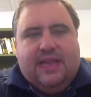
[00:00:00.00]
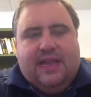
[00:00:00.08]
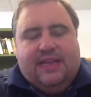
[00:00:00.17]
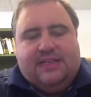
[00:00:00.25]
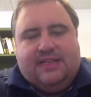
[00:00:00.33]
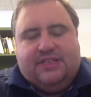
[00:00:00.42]

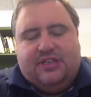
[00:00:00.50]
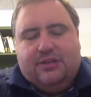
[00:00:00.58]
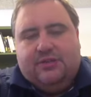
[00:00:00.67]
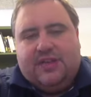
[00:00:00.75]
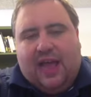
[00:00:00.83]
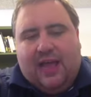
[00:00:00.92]
into
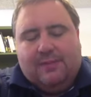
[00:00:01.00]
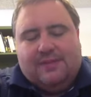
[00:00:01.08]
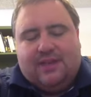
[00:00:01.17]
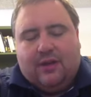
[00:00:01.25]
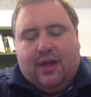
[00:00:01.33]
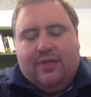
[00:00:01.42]
two types.
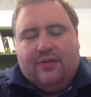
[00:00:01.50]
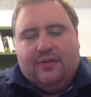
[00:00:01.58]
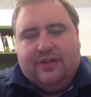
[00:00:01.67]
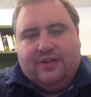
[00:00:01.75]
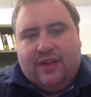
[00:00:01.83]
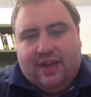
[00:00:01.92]
They're either
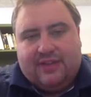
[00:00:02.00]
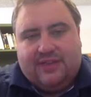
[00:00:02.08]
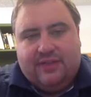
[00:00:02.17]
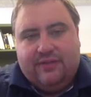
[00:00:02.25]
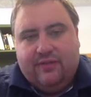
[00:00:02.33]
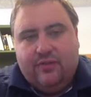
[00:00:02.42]

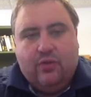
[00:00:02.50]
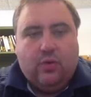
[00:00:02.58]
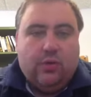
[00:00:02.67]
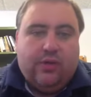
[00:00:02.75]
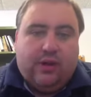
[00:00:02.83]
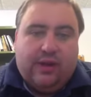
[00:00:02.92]
deductive
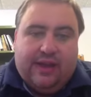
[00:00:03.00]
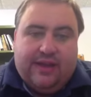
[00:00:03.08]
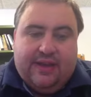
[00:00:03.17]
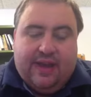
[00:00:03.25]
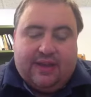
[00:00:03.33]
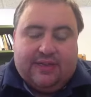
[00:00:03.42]
or they're
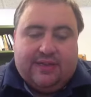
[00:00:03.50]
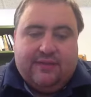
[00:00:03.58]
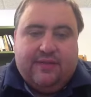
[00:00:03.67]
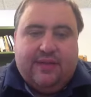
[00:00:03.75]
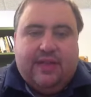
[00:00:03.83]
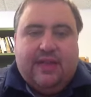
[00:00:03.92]

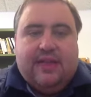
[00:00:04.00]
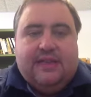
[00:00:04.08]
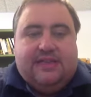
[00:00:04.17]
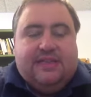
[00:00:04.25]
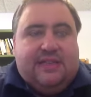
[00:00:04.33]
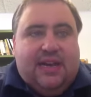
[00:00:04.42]
inductive.
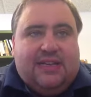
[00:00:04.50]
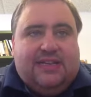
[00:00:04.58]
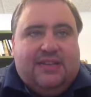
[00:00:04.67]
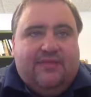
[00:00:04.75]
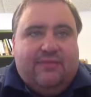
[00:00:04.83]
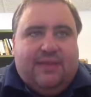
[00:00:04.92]

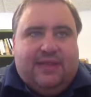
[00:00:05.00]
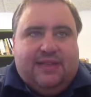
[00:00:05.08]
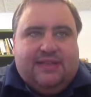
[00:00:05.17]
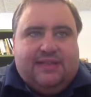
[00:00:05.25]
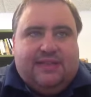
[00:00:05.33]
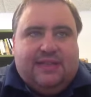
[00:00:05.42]
Deductive
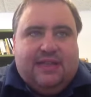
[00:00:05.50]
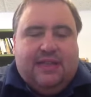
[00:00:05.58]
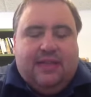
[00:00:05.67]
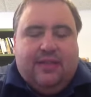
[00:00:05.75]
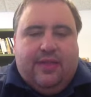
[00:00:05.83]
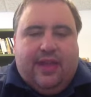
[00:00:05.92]
means
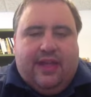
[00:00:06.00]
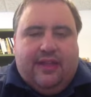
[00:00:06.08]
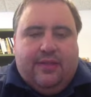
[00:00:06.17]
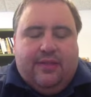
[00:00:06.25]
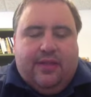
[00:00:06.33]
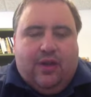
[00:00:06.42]
that
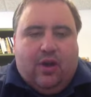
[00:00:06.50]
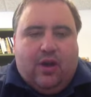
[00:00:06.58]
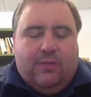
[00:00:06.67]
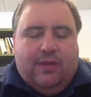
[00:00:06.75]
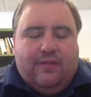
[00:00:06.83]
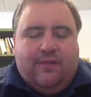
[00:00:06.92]
the
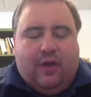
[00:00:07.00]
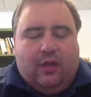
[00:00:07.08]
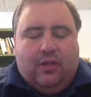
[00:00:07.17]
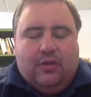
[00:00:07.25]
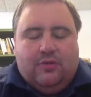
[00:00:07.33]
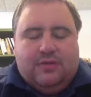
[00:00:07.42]
argument
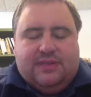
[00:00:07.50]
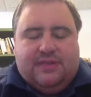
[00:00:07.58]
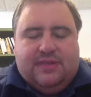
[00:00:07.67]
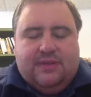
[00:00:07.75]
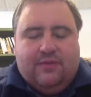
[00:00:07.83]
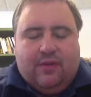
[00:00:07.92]

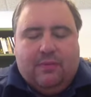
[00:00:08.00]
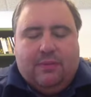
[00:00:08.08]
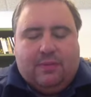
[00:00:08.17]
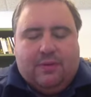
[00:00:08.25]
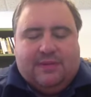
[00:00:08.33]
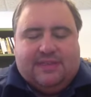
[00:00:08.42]
follows from the
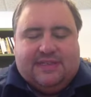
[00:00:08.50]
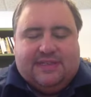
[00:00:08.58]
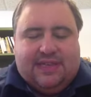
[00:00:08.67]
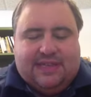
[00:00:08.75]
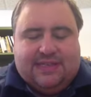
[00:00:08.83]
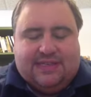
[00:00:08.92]
premises
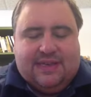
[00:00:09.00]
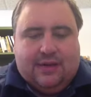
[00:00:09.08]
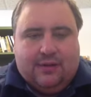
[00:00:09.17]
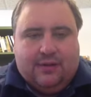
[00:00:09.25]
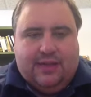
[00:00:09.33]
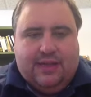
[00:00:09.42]

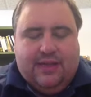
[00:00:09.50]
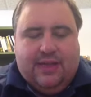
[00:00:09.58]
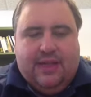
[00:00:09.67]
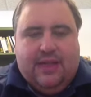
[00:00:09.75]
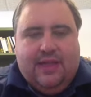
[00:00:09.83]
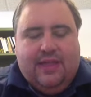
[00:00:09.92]
necessarily.
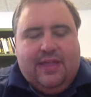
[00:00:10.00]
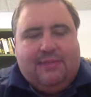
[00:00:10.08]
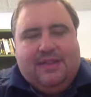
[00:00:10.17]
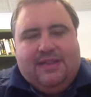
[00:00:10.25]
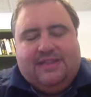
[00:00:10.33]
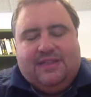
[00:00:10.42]

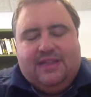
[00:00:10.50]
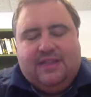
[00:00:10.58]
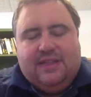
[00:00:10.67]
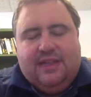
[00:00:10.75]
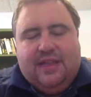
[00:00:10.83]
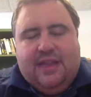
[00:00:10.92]
That means that
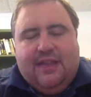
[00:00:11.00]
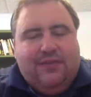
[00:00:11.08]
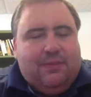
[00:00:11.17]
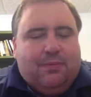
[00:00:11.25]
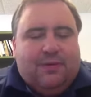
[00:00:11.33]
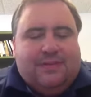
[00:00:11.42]
if
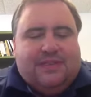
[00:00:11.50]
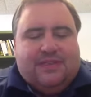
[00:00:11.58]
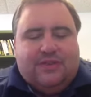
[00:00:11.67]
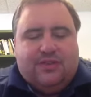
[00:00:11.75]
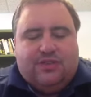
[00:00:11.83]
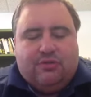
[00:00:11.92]
the
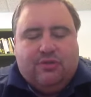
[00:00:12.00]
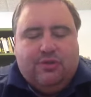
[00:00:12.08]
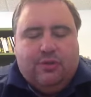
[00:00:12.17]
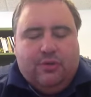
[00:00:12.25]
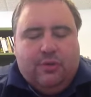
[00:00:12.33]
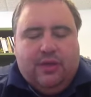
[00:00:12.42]
premises are
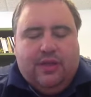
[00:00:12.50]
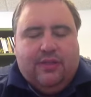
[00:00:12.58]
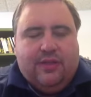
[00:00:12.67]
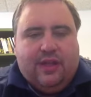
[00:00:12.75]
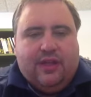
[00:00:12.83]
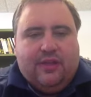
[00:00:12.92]
true,
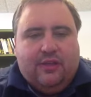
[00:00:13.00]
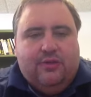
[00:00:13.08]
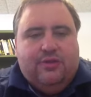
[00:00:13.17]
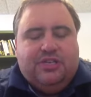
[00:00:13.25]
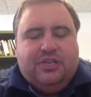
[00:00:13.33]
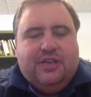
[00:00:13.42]
the
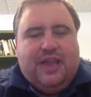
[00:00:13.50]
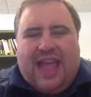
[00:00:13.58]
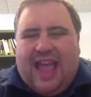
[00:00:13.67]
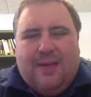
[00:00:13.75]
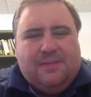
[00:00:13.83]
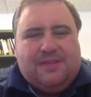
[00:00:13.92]
conclusion
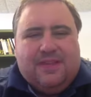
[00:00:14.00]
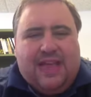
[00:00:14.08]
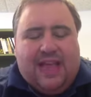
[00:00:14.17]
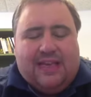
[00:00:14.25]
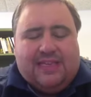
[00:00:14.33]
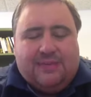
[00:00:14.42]
absolutely
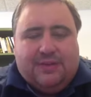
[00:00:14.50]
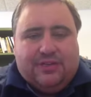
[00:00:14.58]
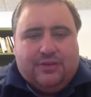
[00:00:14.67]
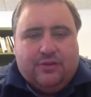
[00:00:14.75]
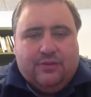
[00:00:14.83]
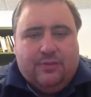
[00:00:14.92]
has to be
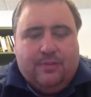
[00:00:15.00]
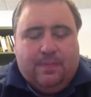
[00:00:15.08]
true.